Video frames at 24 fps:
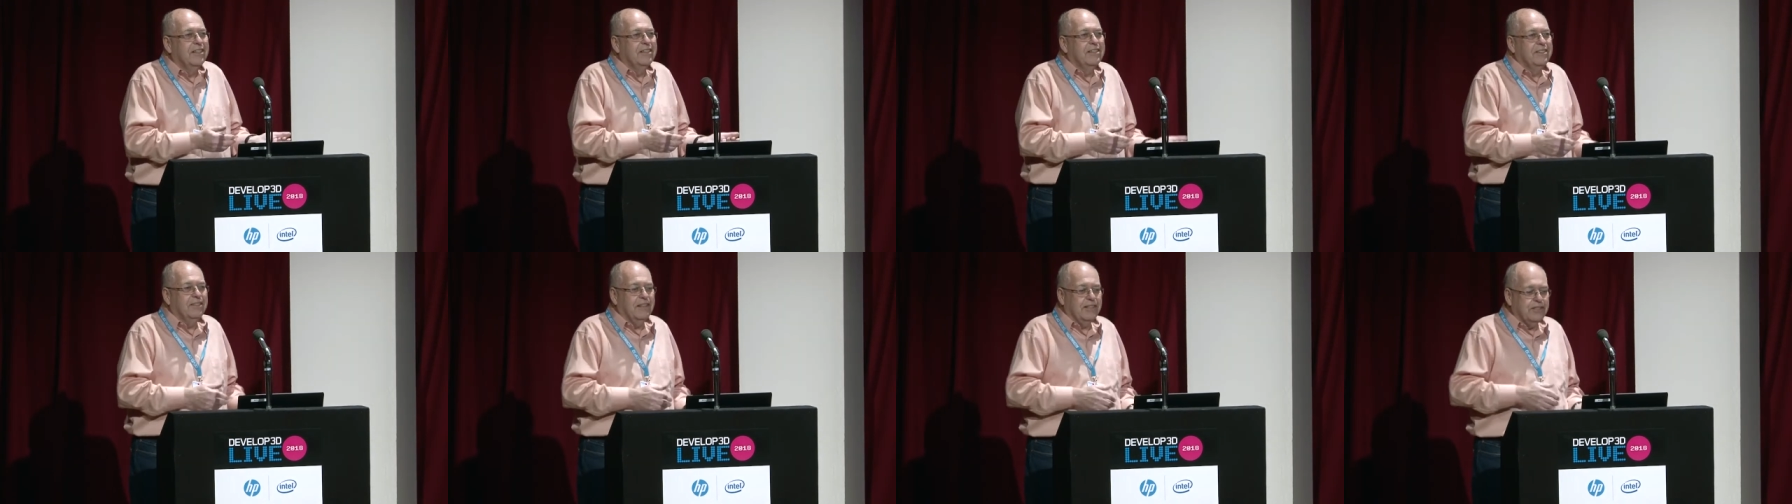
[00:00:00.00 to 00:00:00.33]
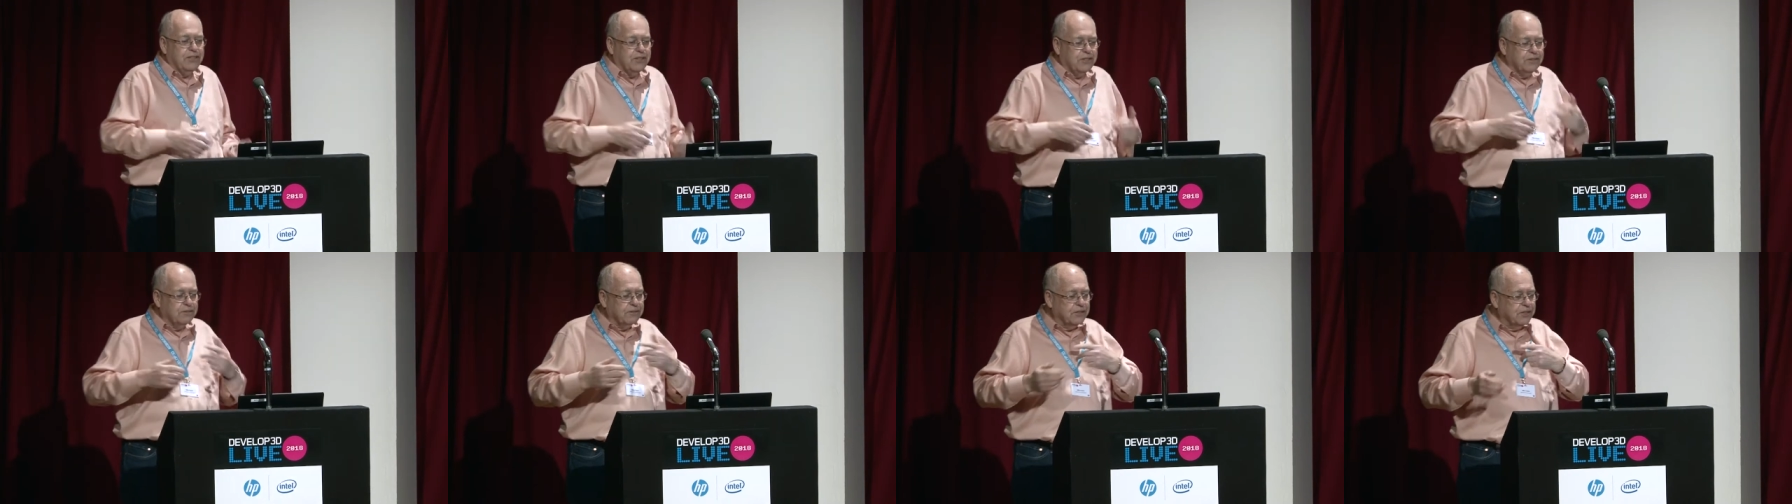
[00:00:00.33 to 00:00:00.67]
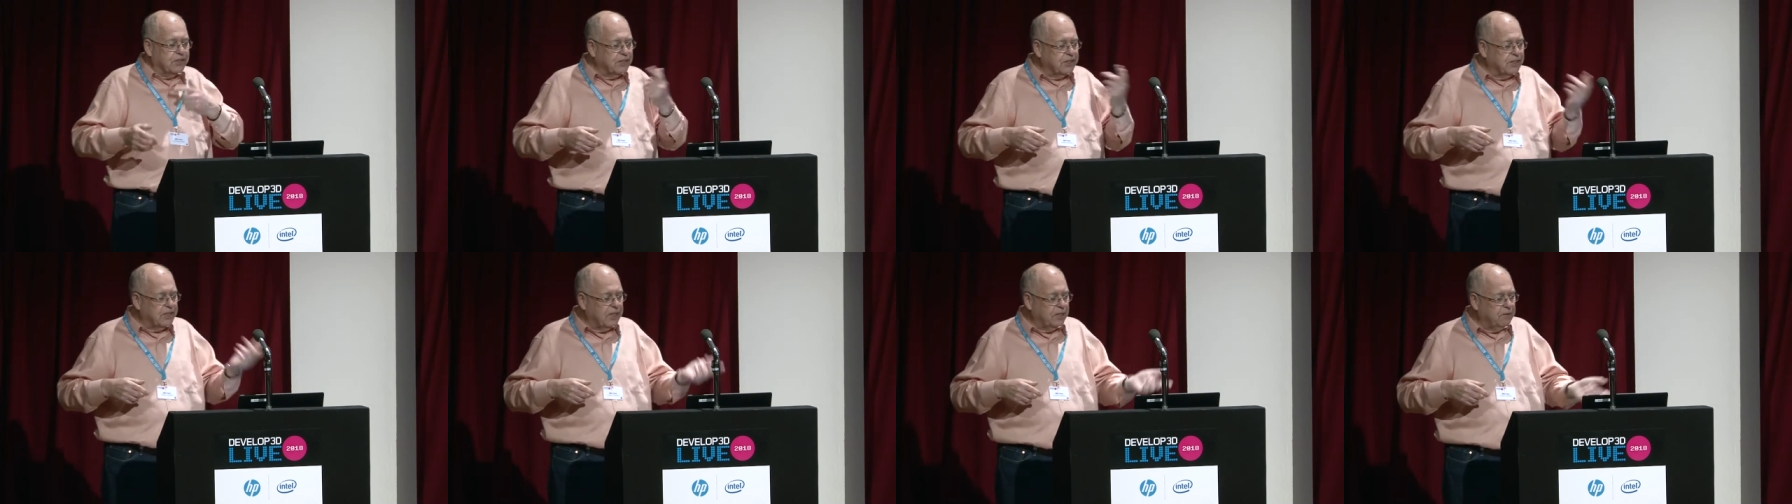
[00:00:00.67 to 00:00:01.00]
Actually, it was
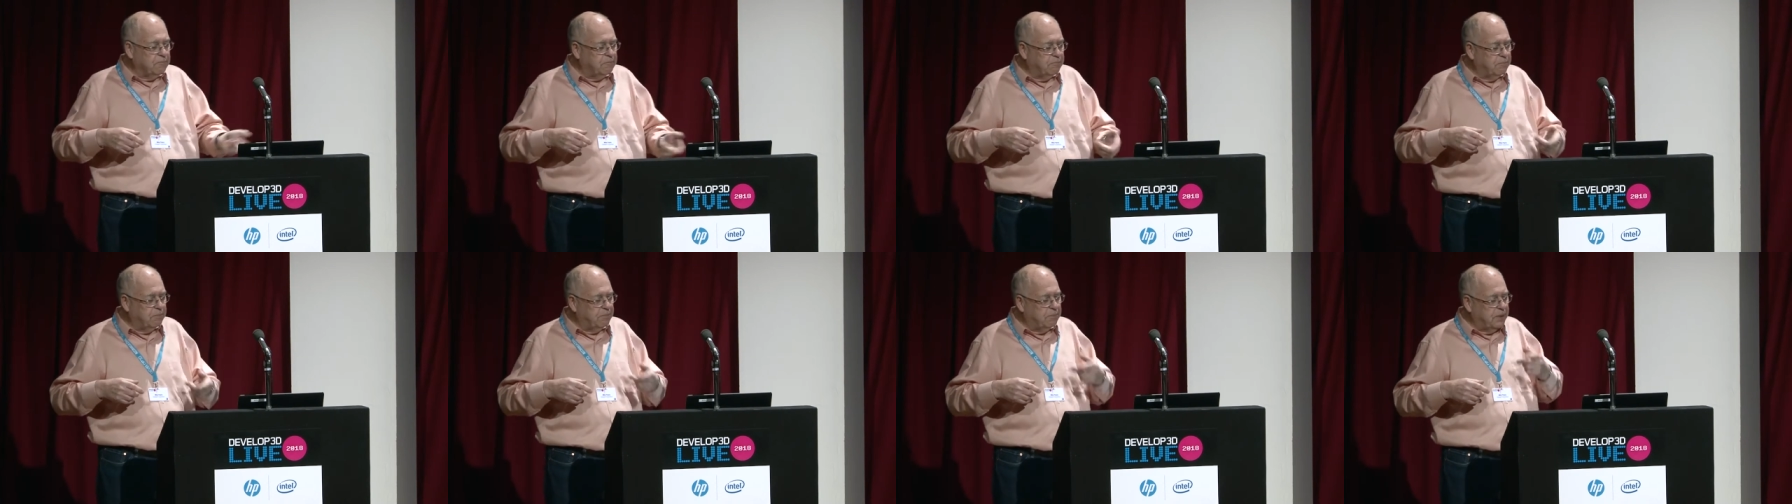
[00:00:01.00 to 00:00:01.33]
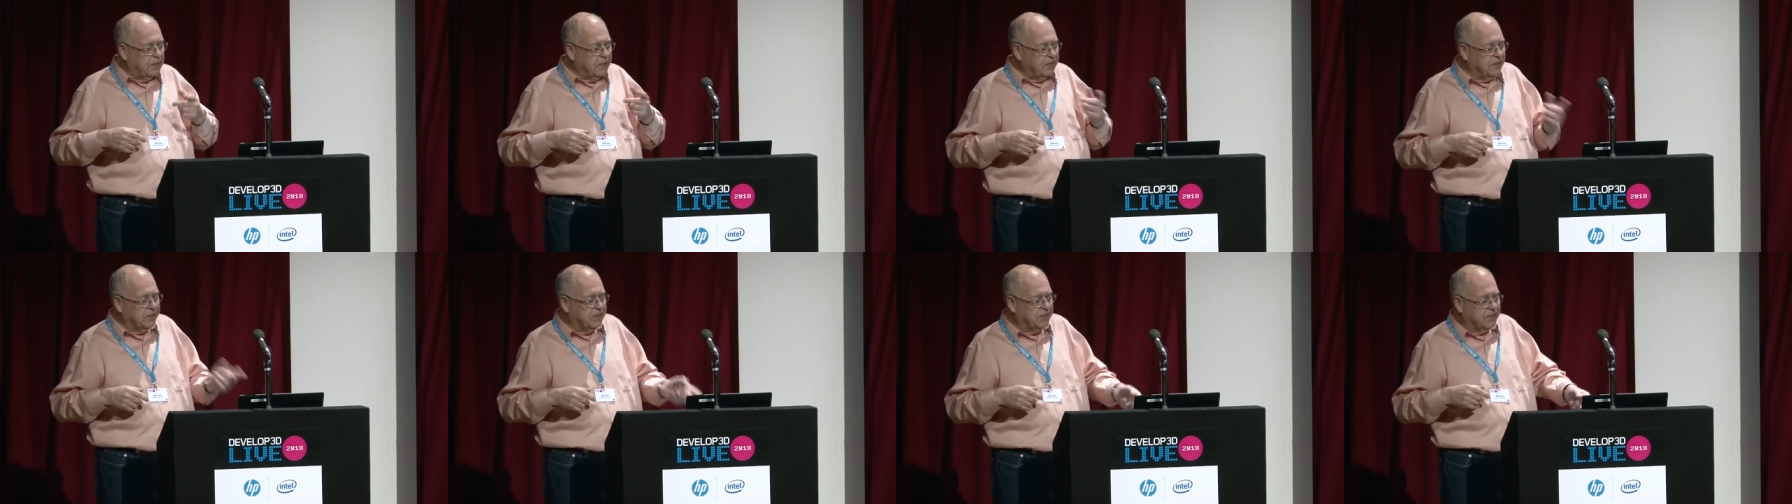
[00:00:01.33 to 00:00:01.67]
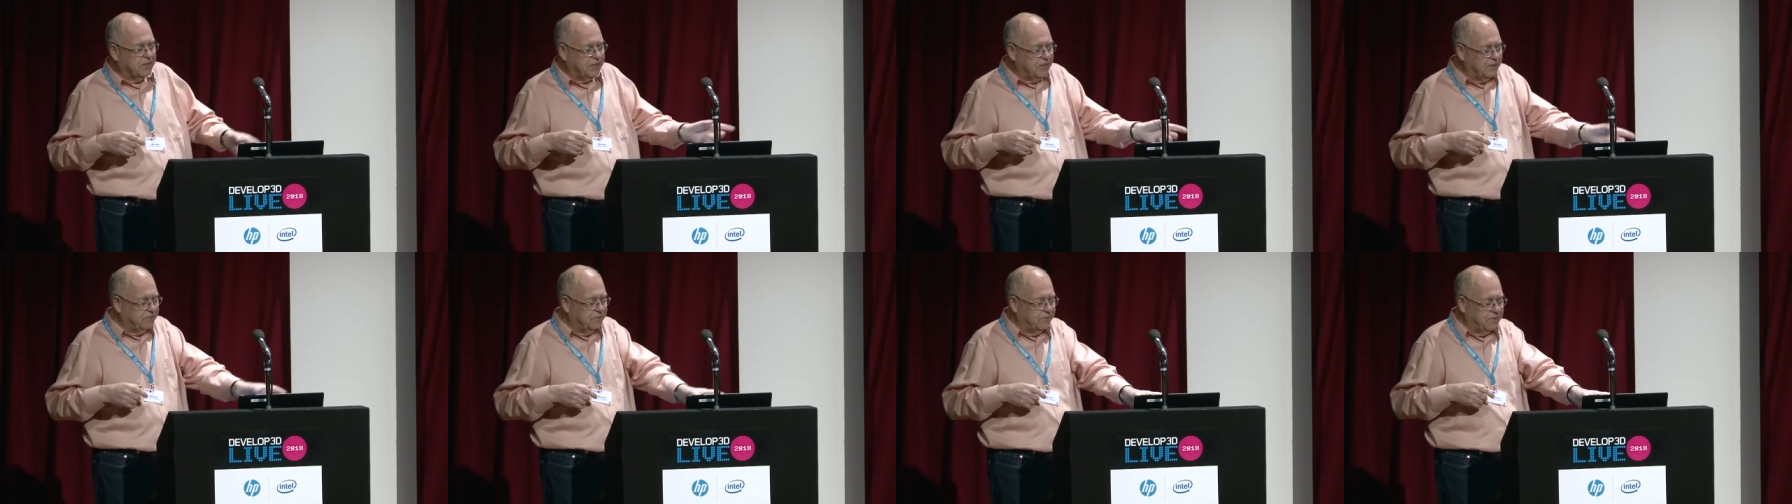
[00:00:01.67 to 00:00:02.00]
the same
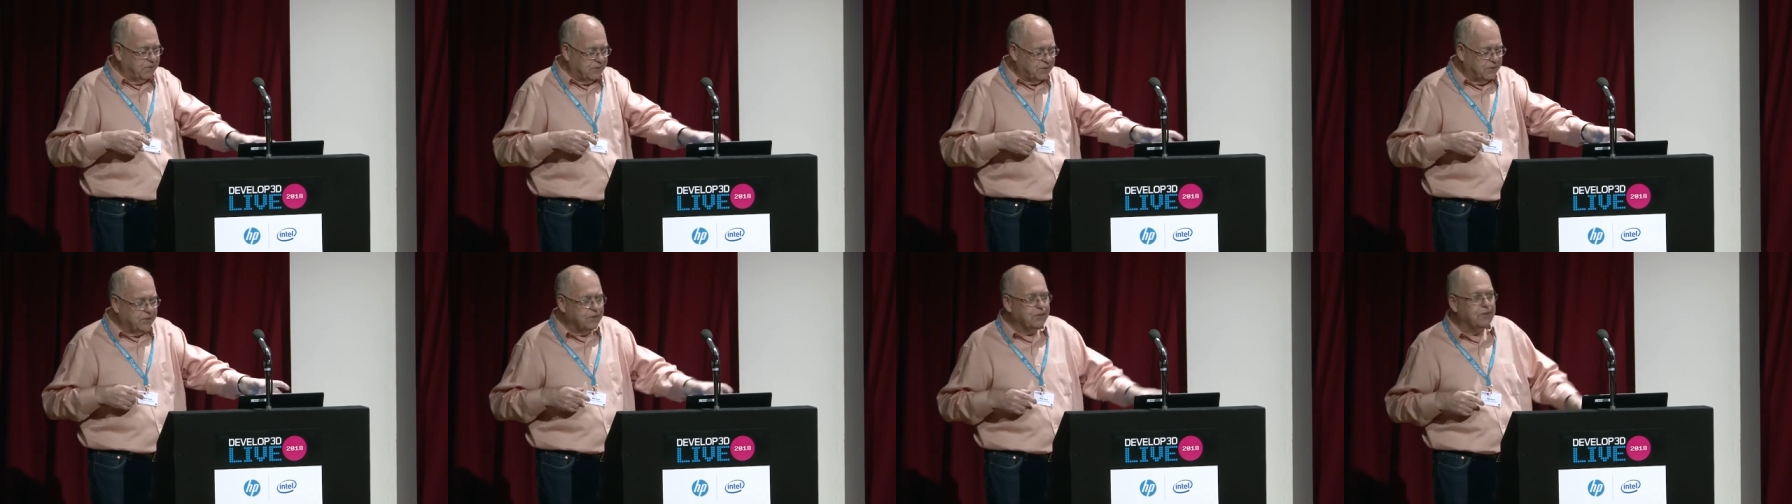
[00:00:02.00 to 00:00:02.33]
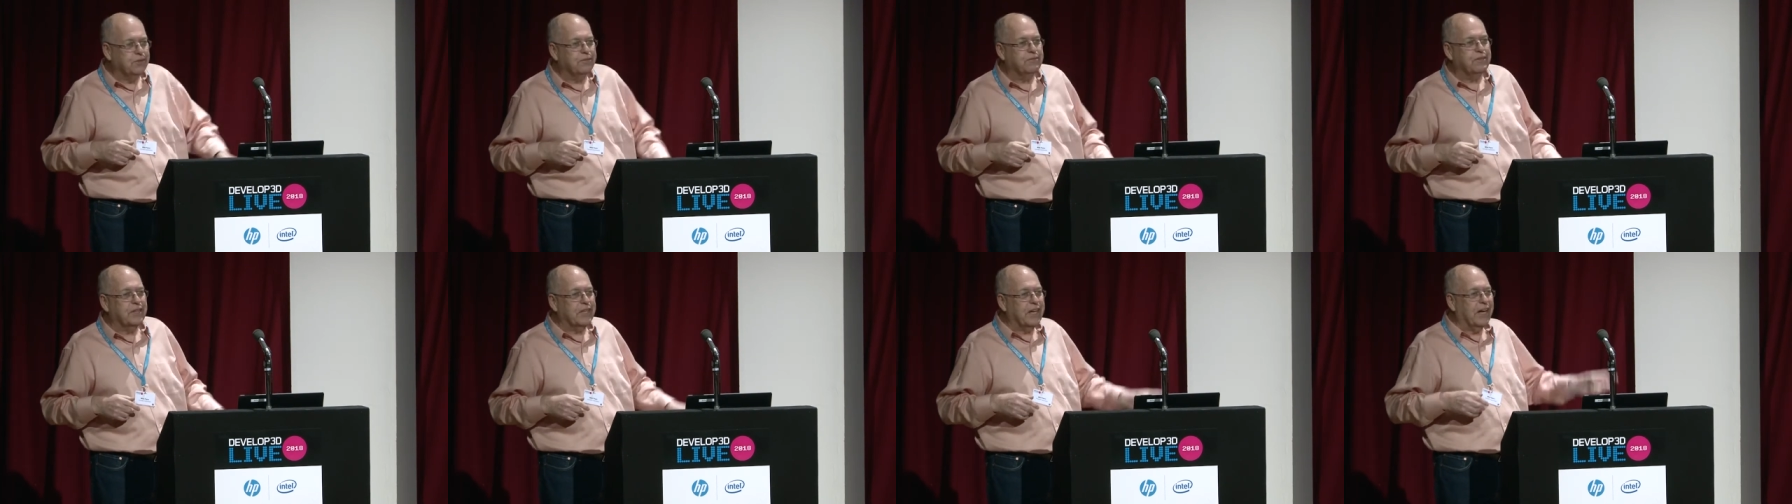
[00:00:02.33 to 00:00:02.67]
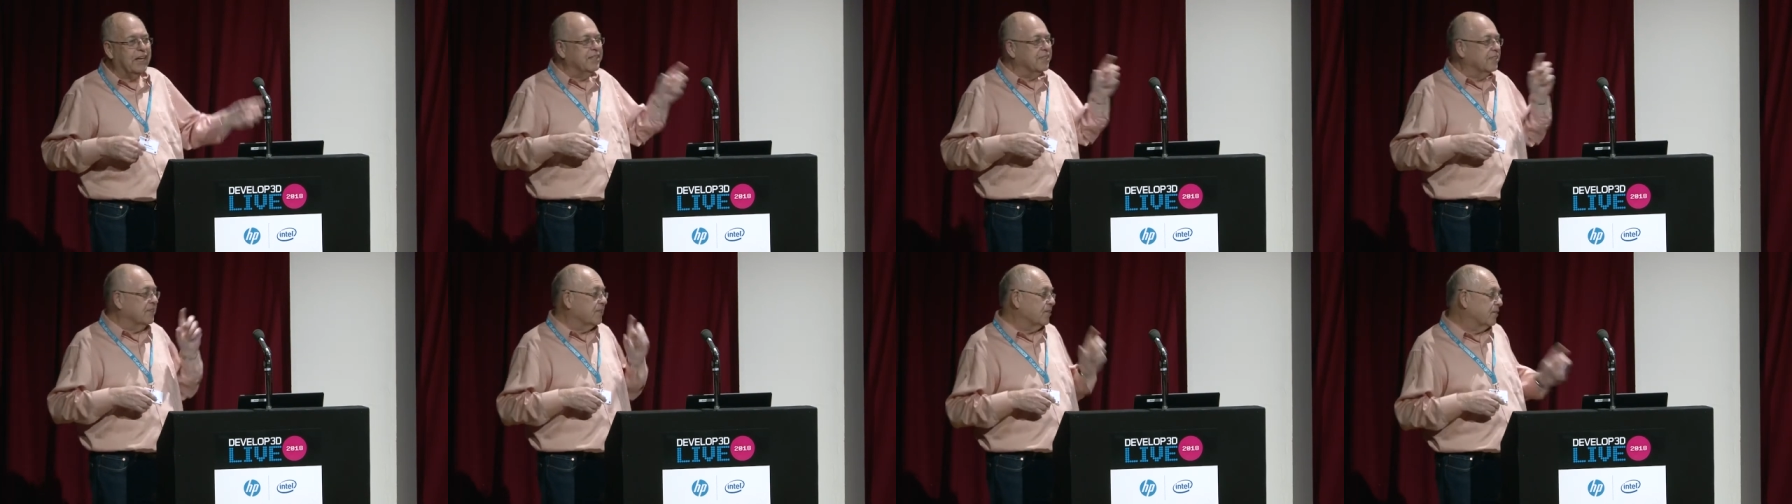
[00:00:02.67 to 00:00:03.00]
person in two of the
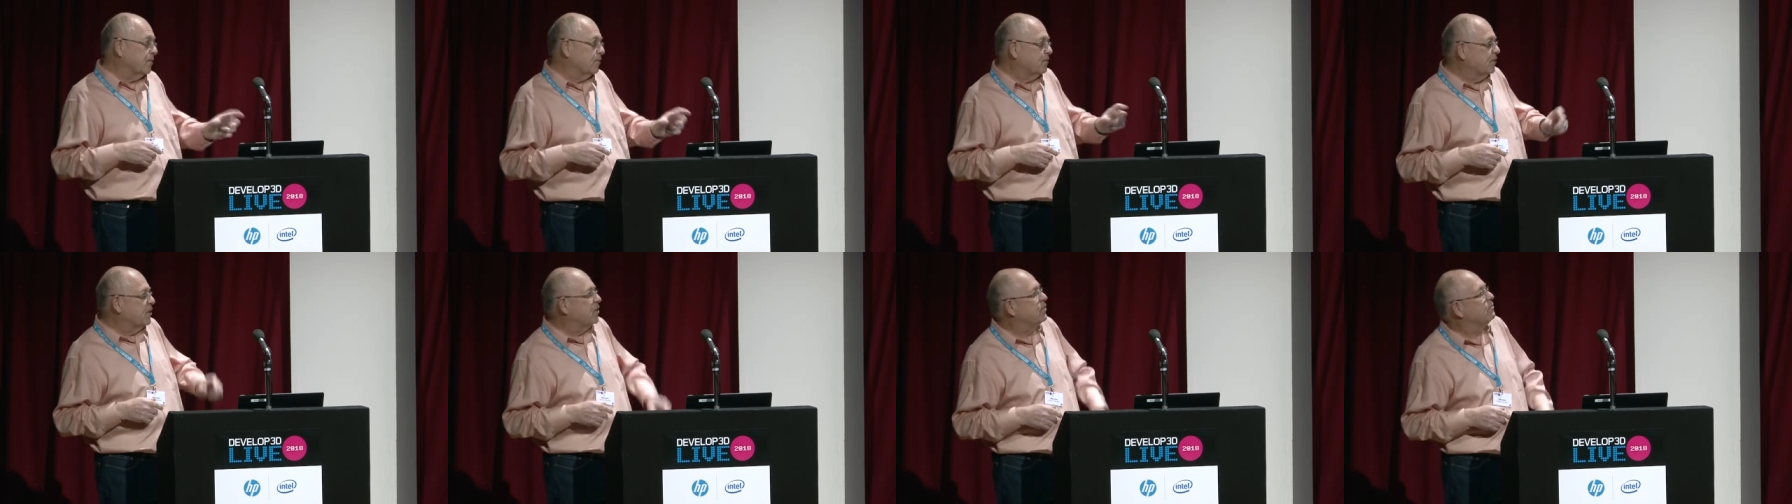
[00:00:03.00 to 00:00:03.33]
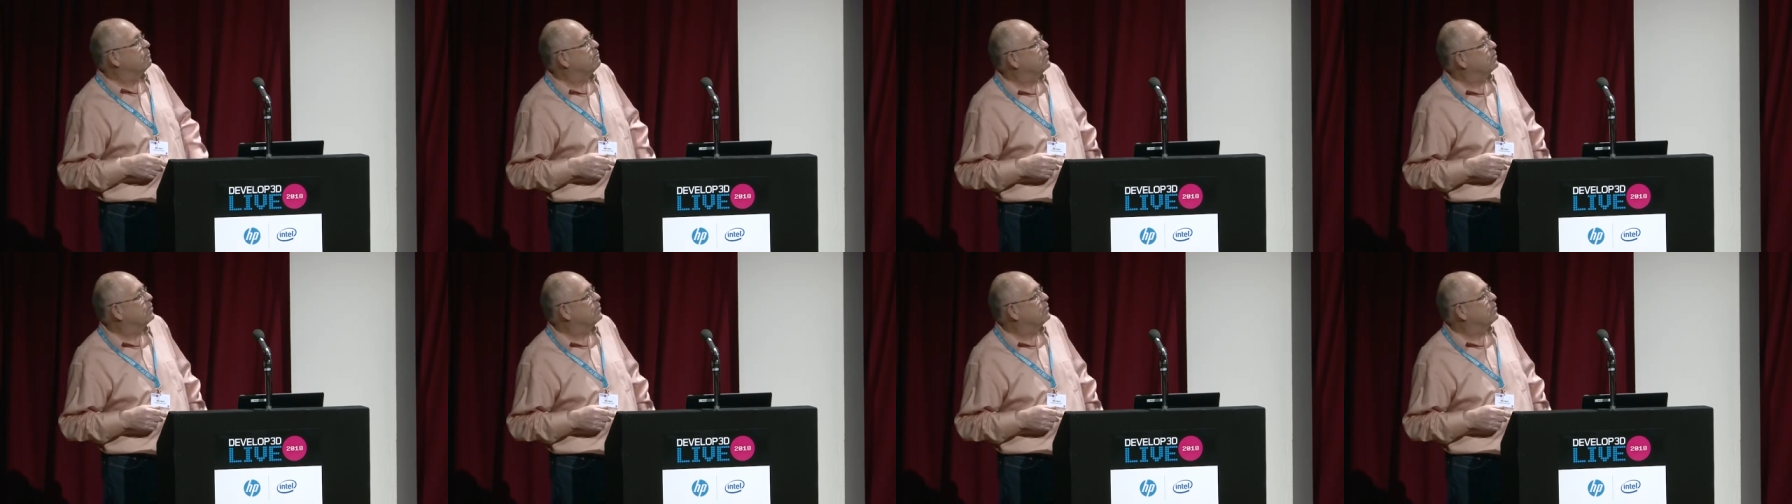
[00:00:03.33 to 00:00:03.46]
cases who didn't